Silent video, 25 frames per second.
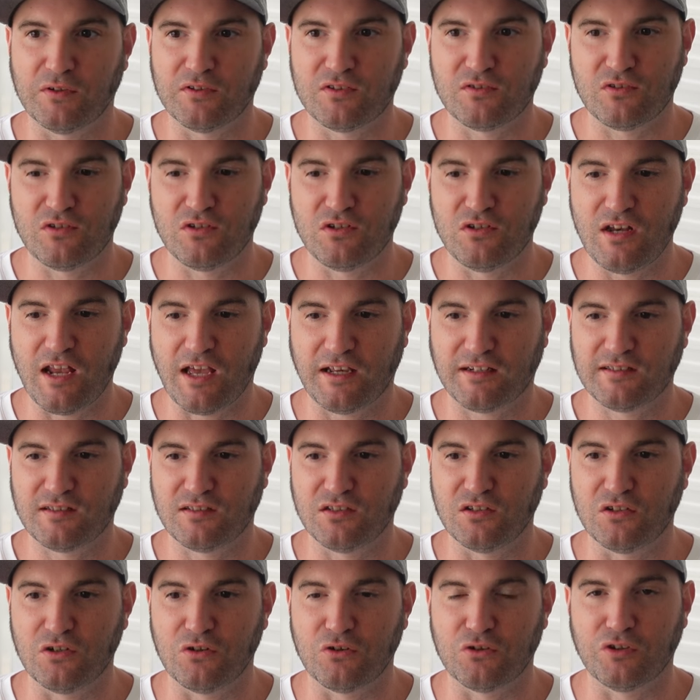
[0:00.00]
It's next
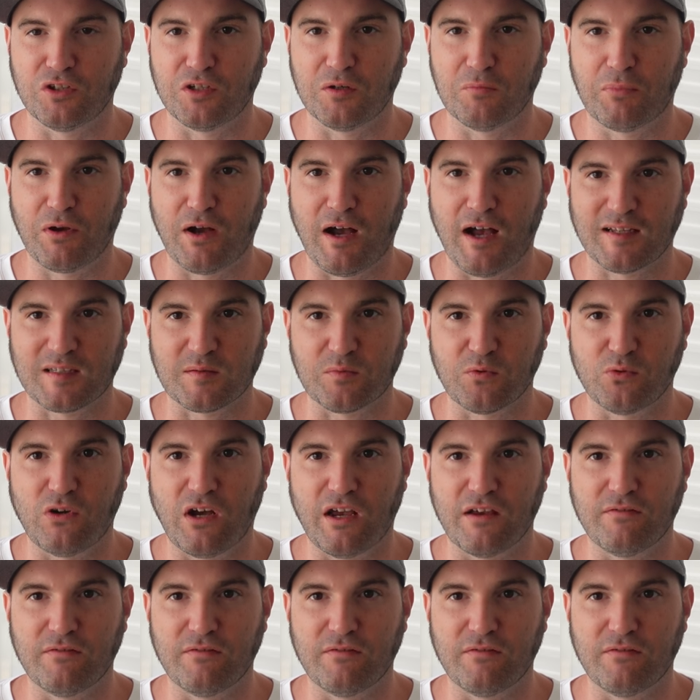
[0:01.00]
to nearly impossible.